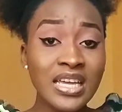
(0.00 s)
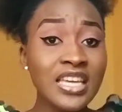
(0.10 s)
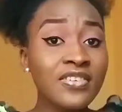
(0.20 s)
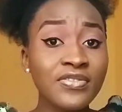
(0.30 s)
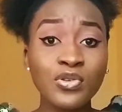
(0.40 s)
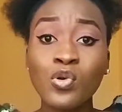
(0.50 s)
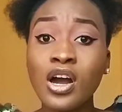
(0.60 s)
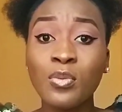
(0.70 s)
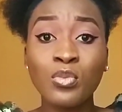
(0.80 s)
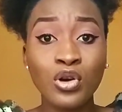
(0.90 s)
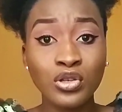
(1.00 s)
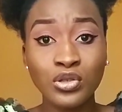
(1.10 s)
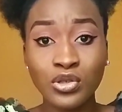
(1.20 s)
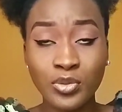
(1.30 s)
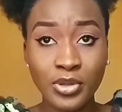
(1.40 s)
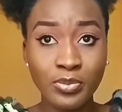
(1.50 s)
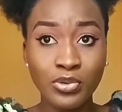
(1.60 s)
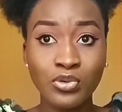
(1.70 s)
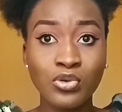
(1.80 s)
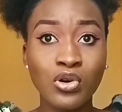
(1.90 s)
If you are among those
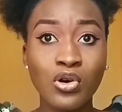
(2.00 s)
people,